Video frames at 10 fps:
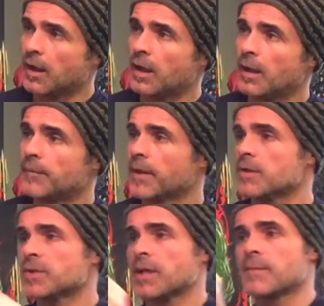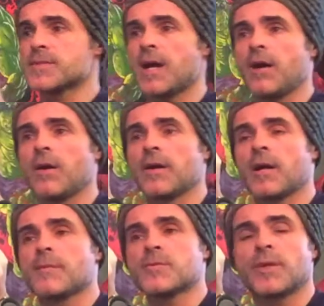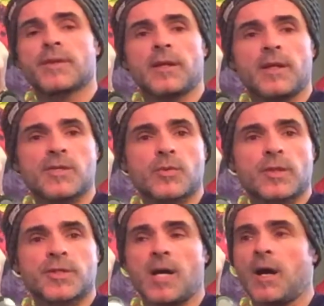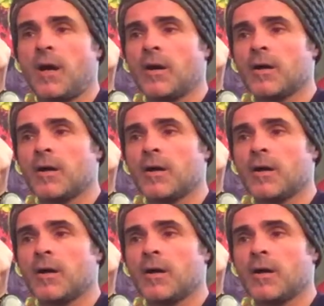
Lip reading: It also comes with a switch out